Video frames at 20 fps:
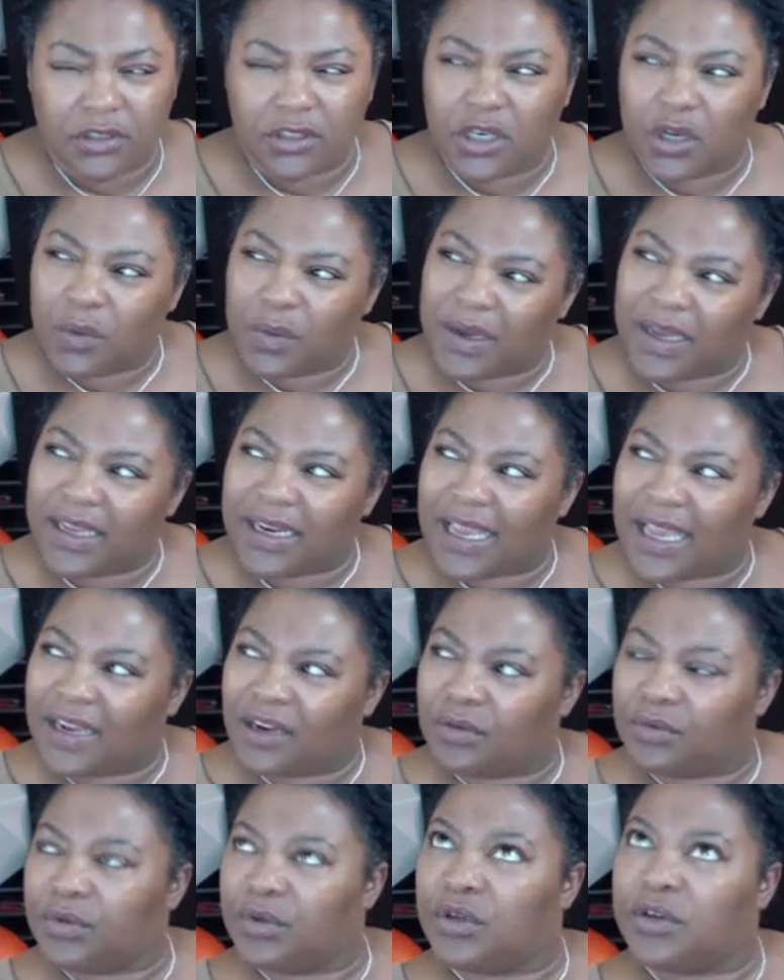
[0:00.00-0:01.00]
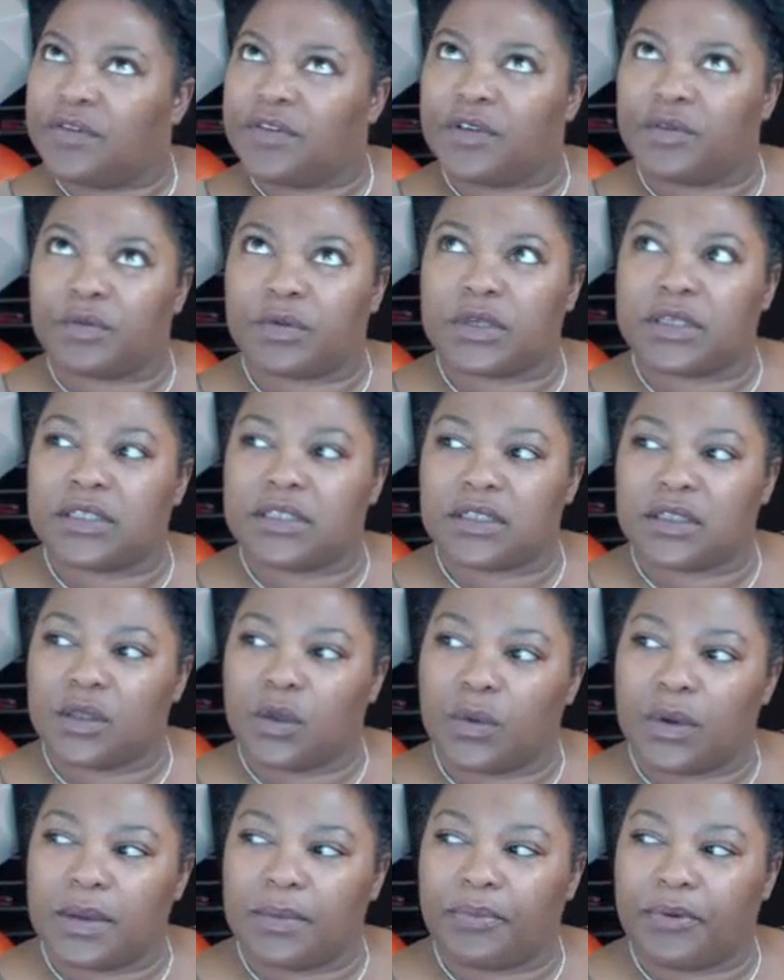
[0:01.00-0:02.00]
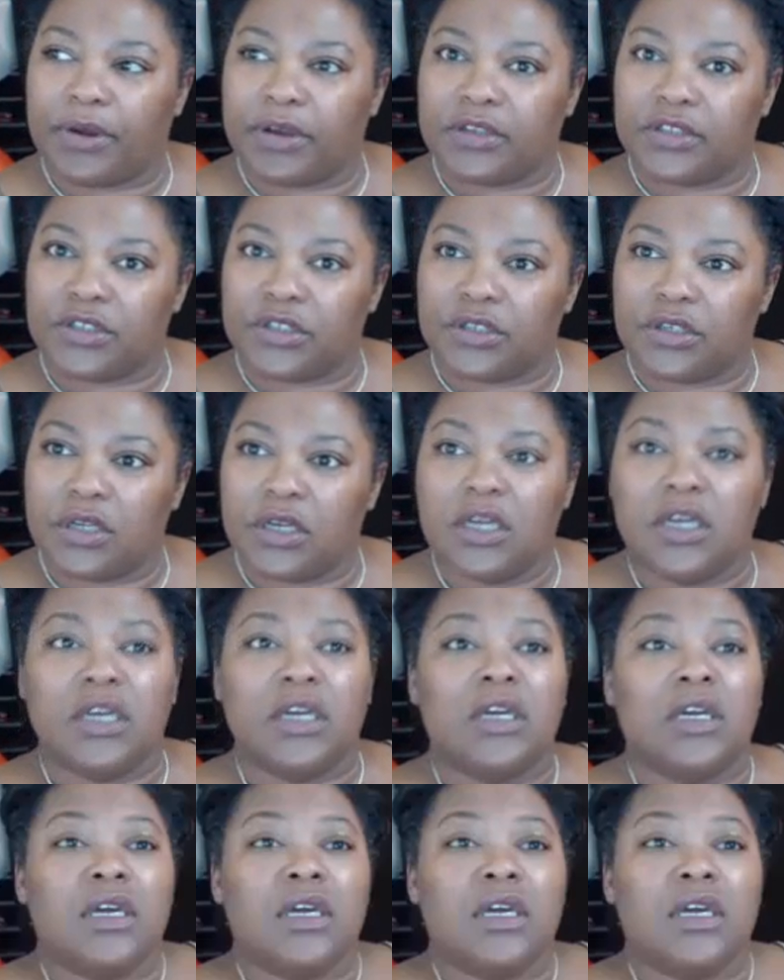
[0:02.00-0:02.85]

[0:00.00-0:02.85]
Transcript: You know what? I don't know if it runs in the web browser.